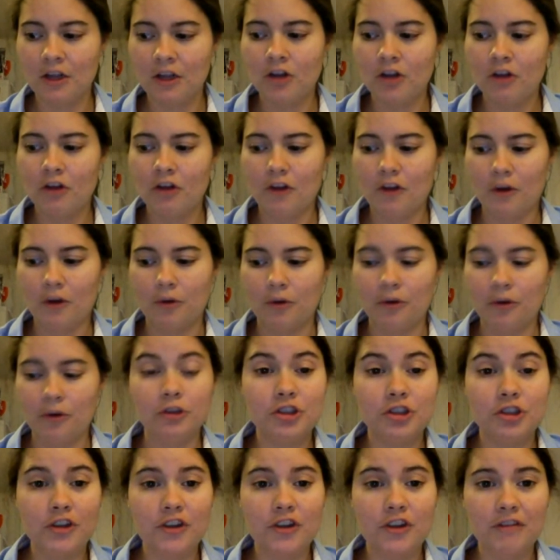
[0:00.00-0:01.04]
So your
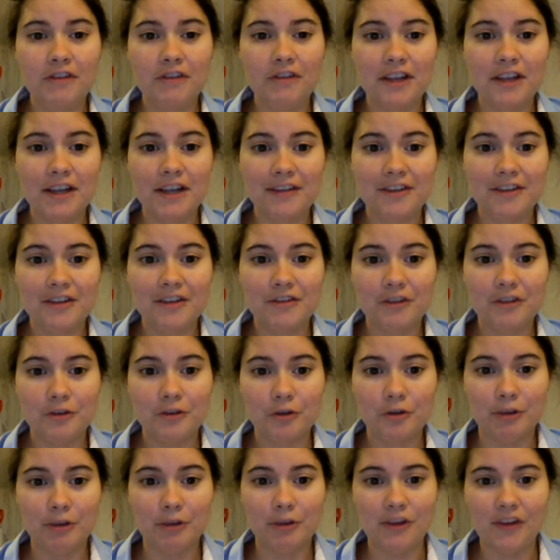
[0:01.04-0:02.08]
justificatif de
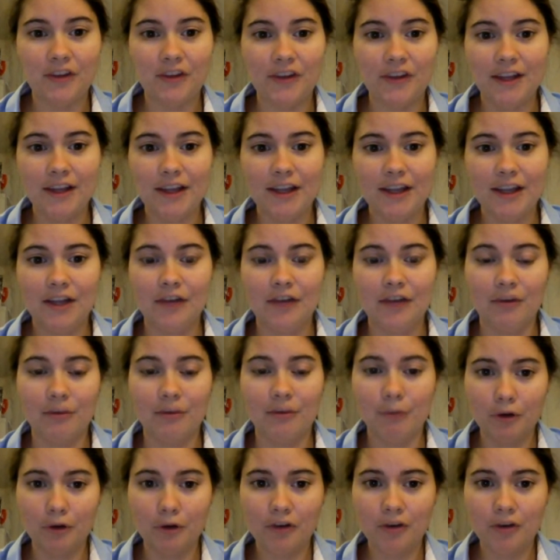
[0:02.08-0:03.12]
domicile is your
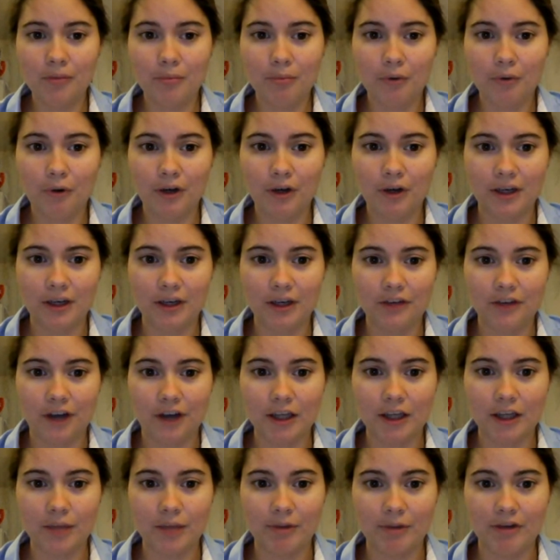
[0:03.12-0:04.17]
most important
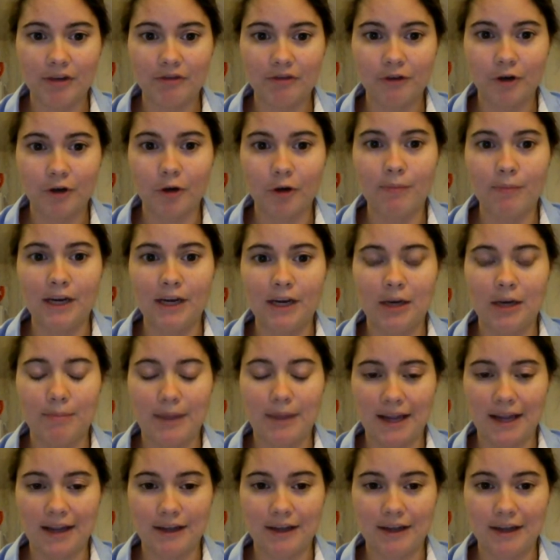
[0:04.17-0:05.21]
document for opening a
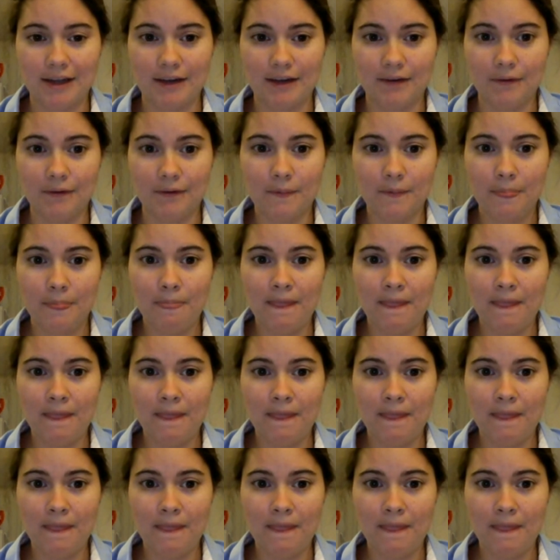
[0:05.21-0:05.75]
bank account.